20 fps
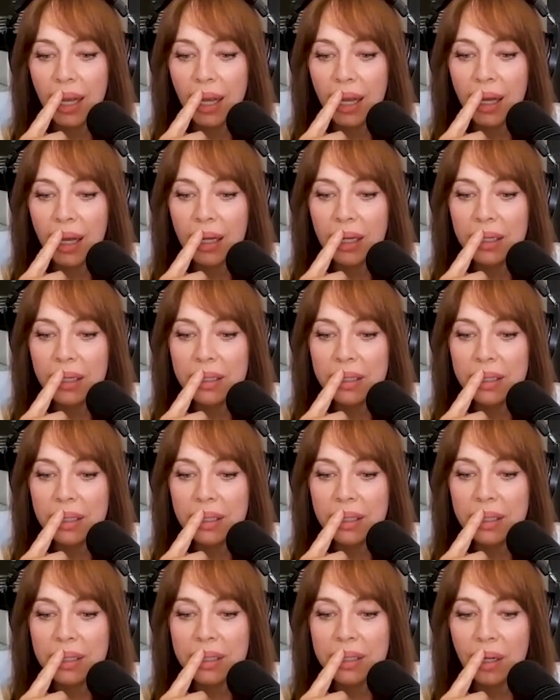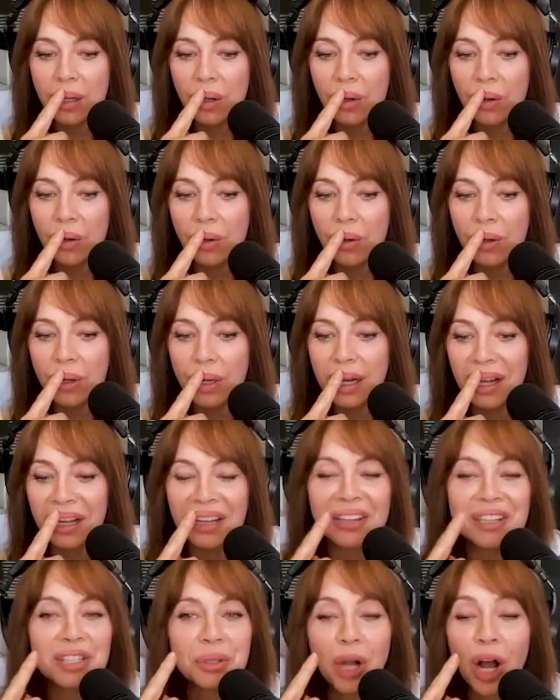And so
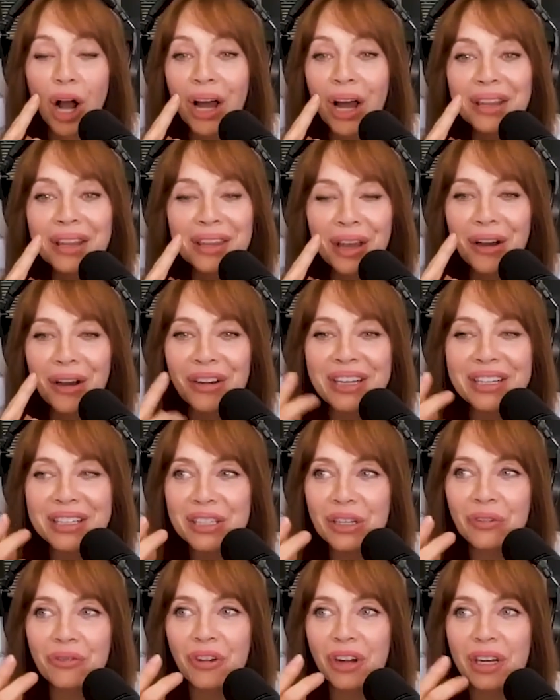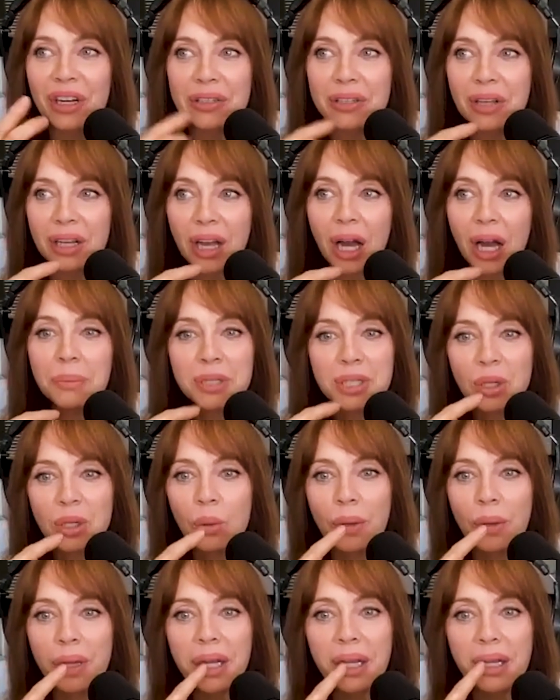Sean, though, he's so funny. He's like, I'm
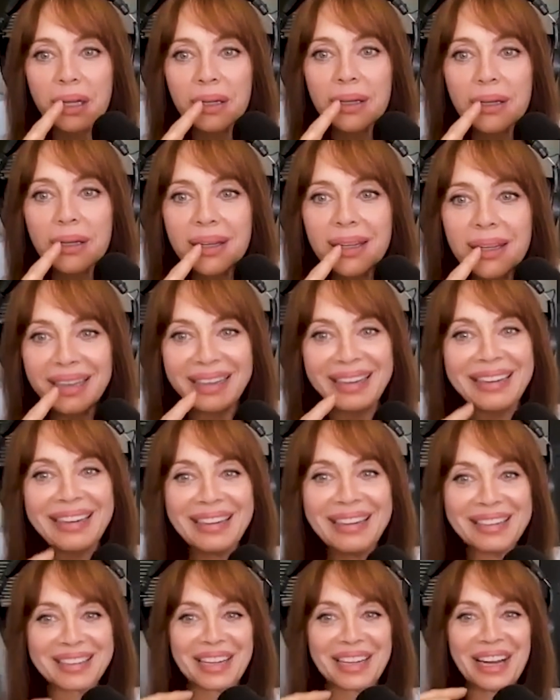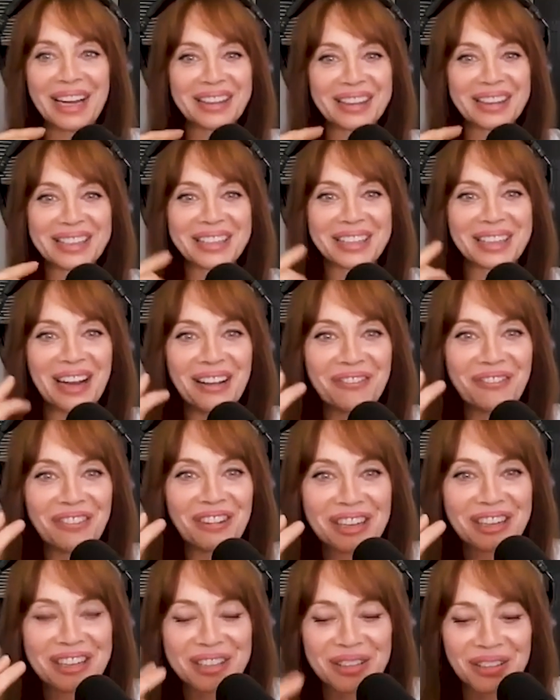still winning. He's got this
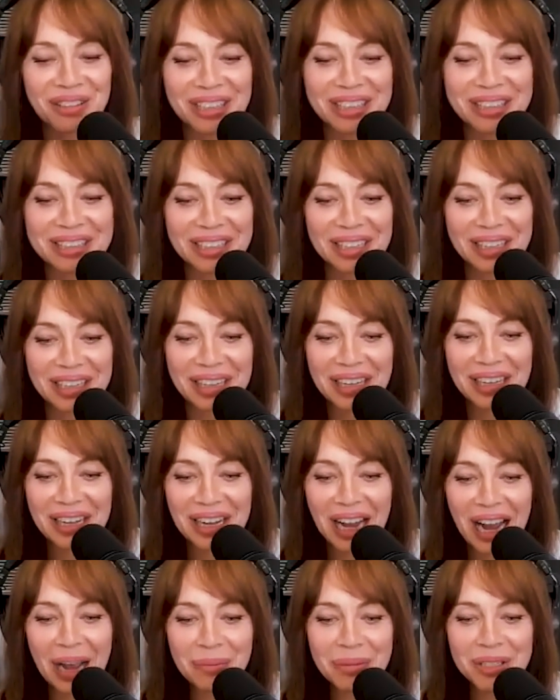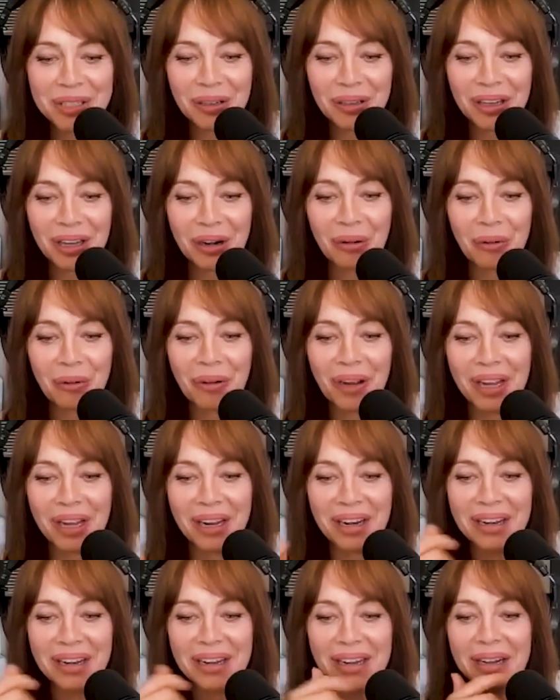confidence where he's like, I'm still going to
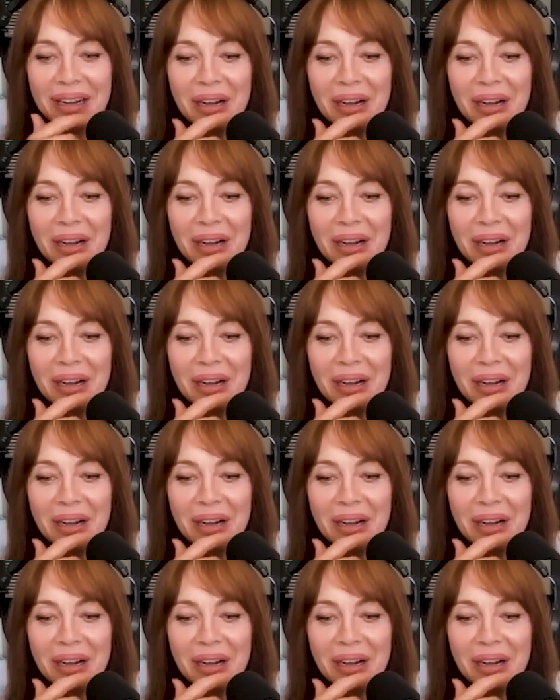win.